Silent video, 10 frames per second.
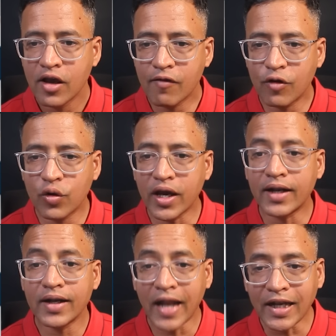If you look
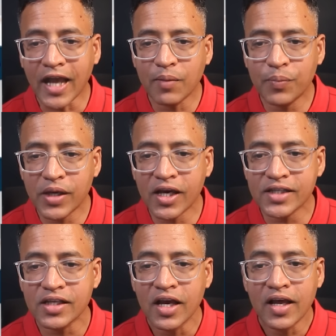at net
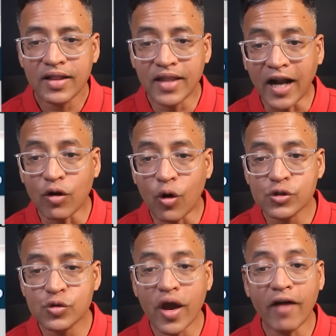NPAs, that
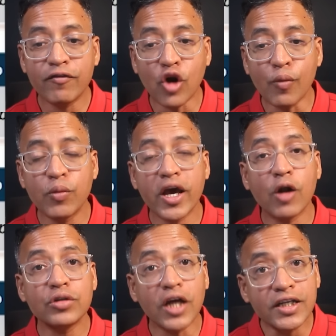also have dropped by
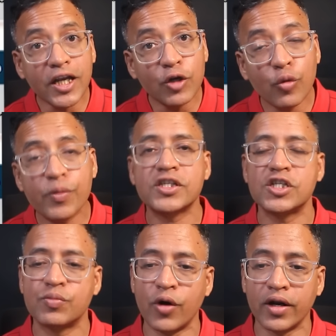around 32
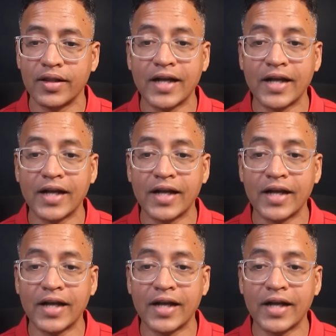basis point.